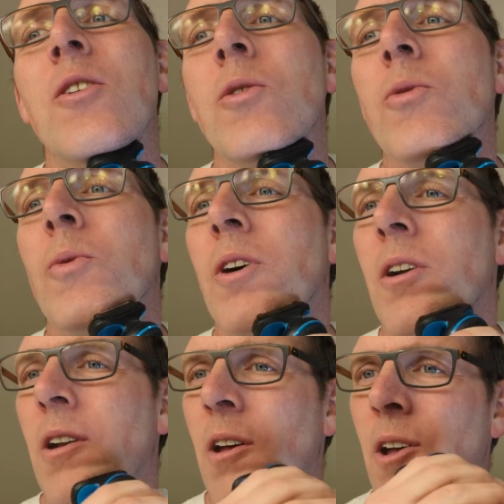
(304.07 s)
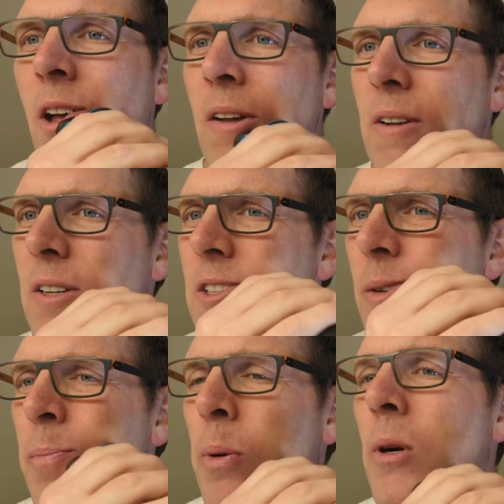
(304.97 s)
old one, does
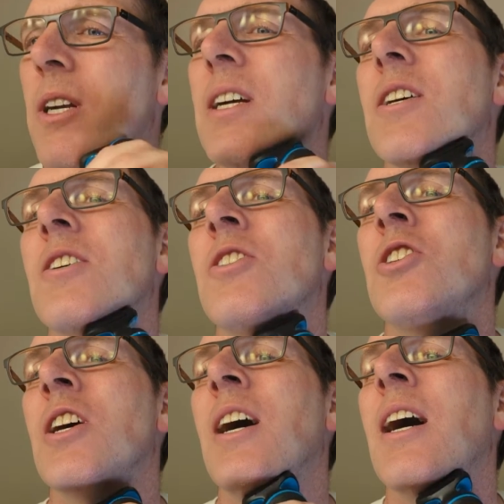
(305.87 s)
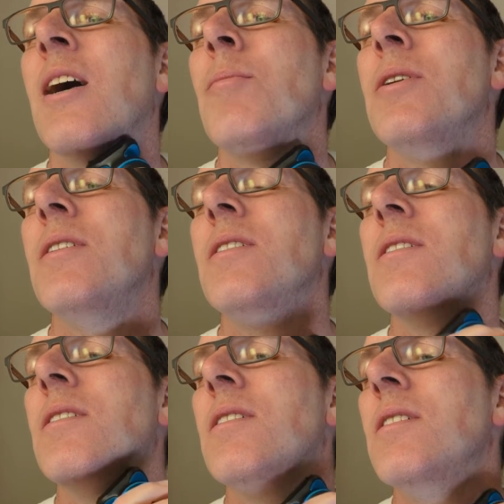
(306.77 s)
a pretty good job
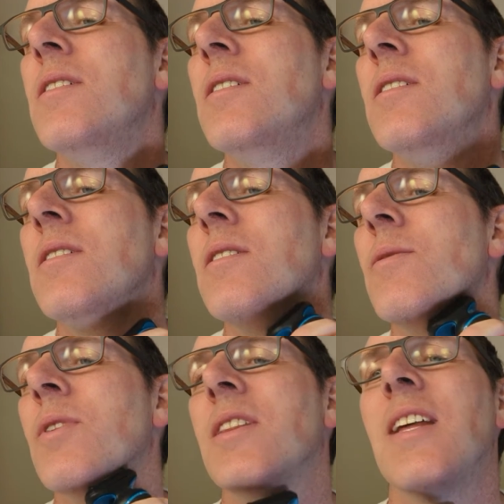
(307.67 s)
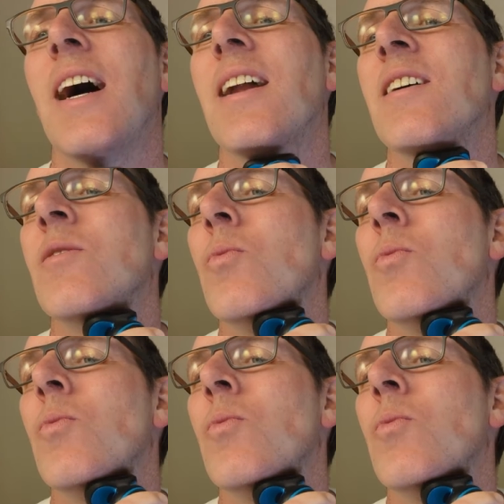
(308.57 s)
with that as